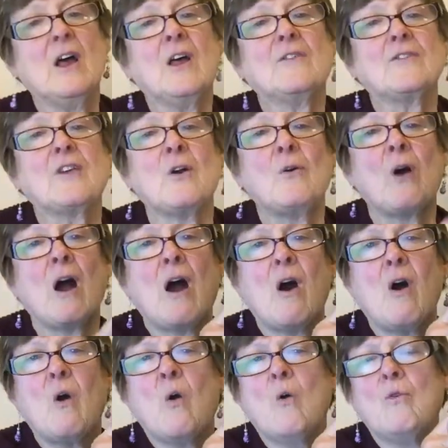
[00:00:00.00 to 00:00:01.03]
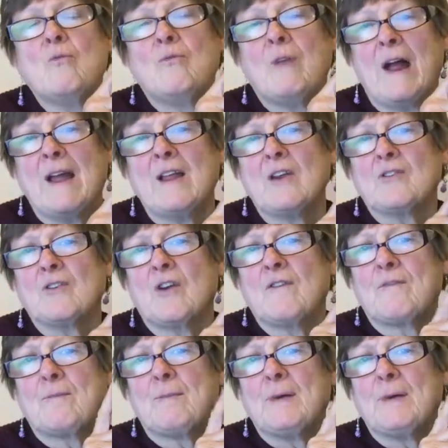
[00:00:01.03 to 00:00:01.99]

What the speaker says: So a whole range of